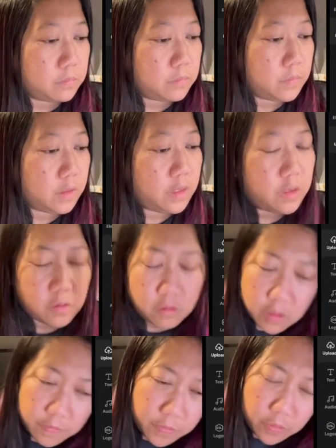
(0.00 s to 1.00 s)

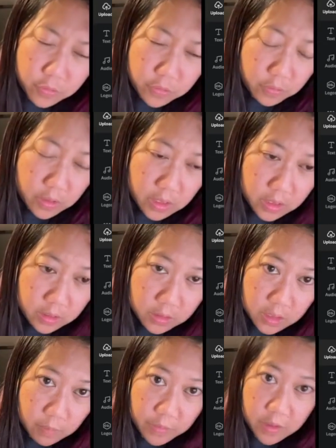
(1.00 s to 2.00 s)
if you're doing
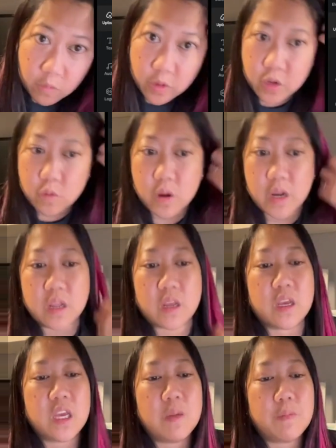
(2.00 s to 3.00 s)
something where you want to
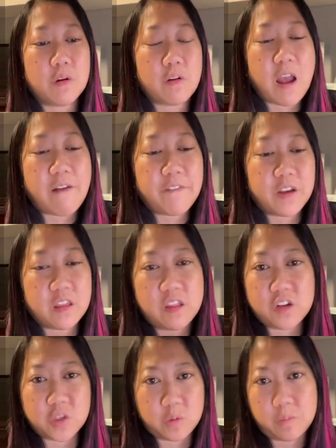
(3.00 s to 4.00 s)
keep a graphic and then
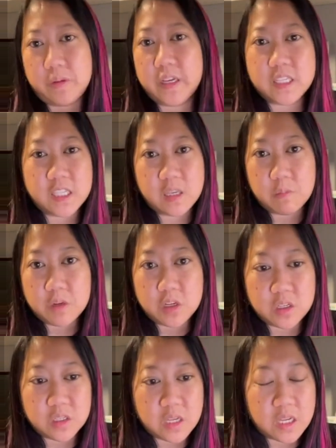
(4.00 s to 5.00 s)
just replace the
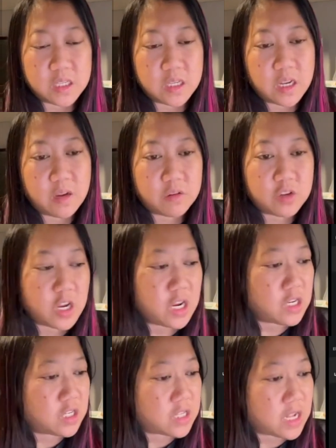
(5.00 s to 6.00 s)
images as they
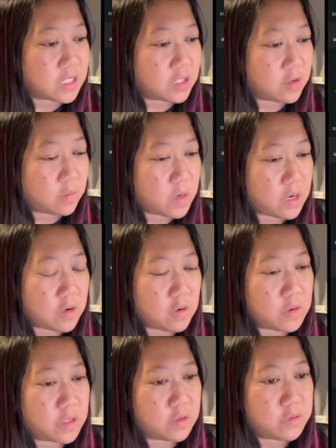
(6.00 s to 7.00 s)
change, that's a good way to do
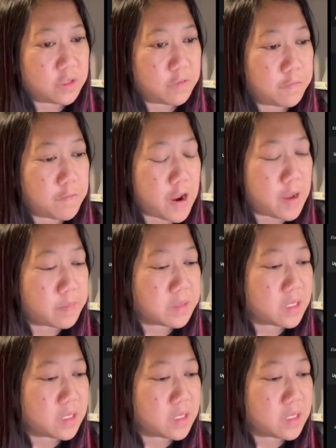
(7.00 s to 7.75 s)
it, is using frames.